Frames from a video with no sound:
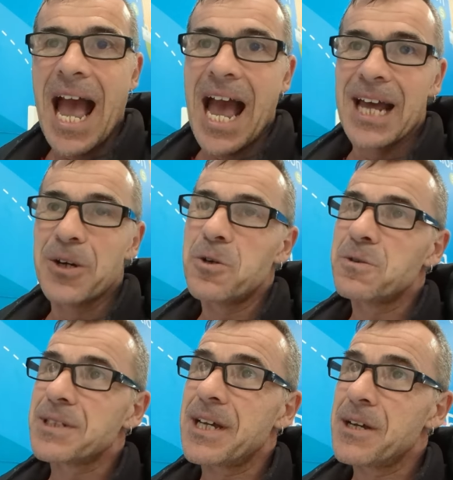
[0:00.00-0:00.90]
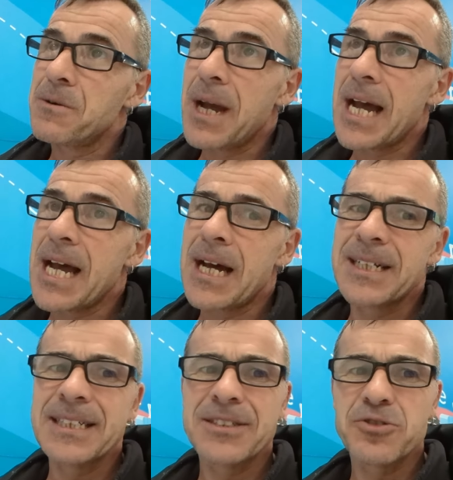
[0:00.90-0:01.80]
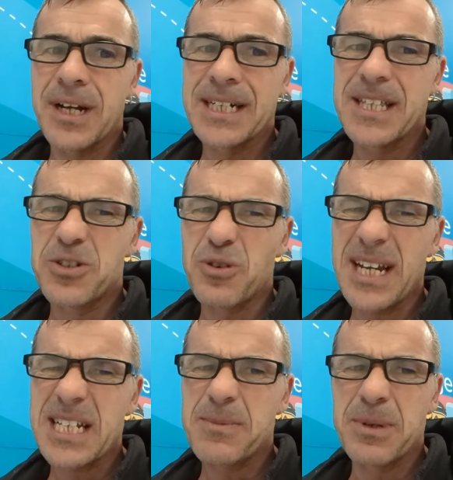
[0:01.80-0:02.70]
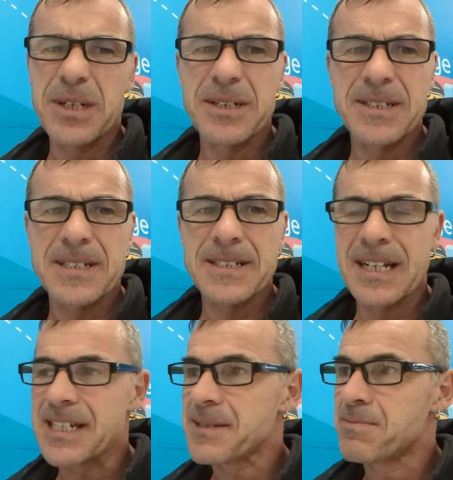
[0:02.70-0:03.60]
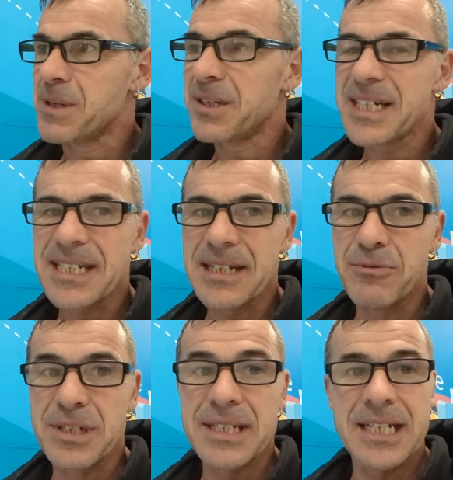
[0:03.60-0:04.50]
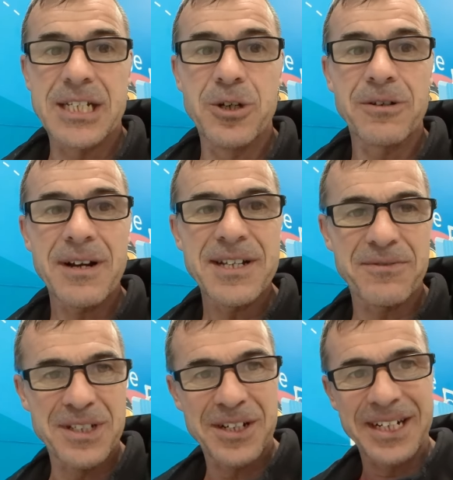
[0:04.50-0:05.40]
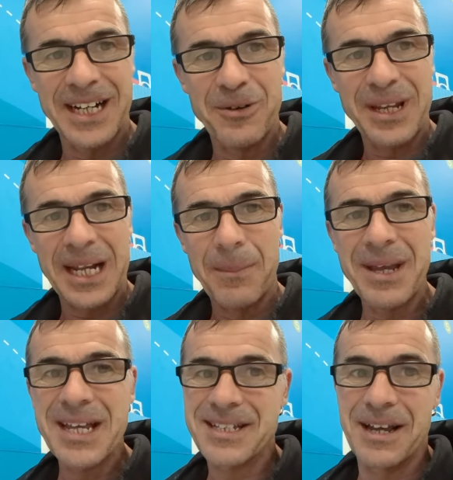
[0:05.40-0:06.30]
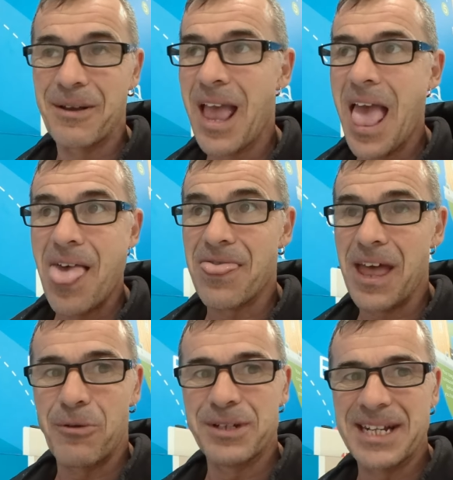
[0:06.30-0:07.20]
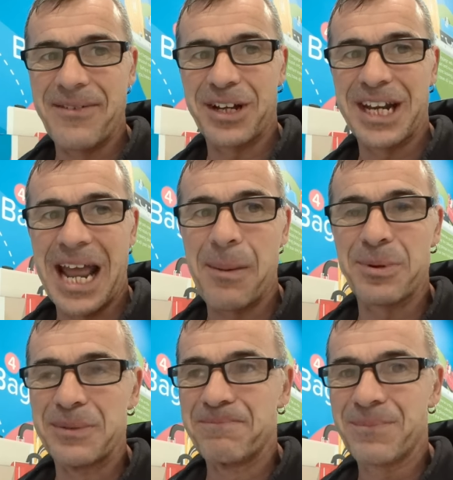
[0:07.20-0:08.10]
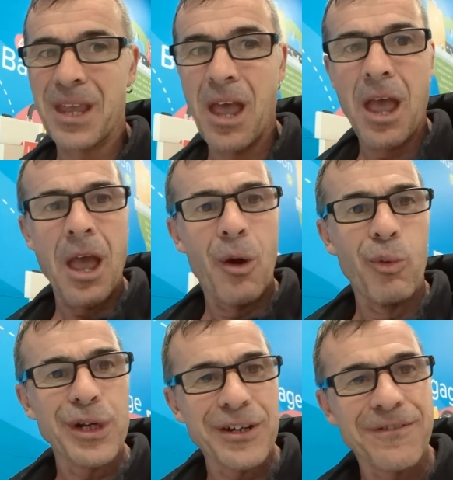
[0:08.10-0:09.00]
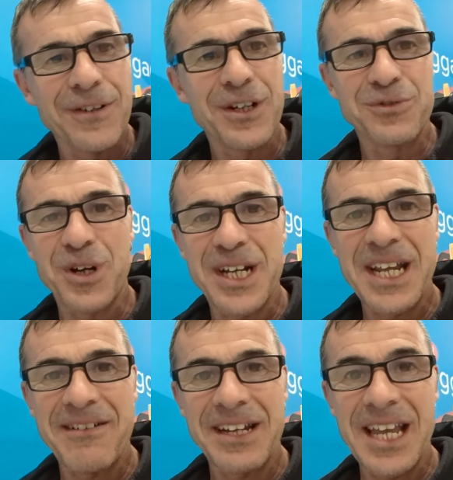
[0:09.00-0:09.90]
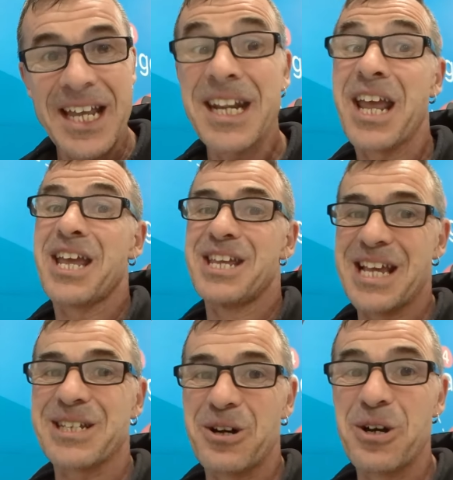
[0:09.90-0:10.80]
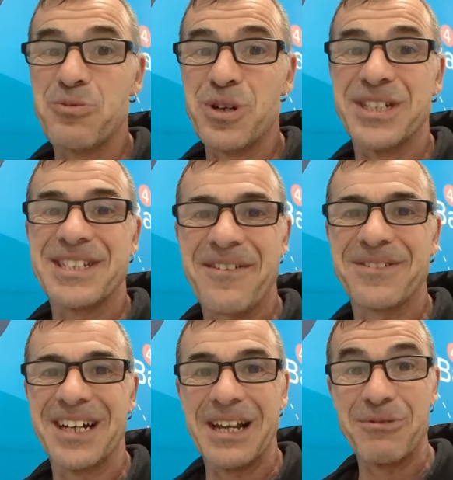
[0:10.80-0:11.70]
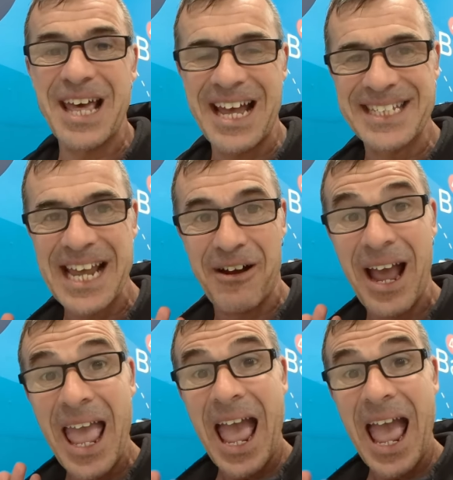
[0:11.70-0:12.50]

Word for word: And also, uh, I didn't try any of the drinks because, let's be honest, it was six euros for a tiny little can of beer, so that was never going to happen. Would I fly Ryanair again? Yes, I would, definitely, without a doubt.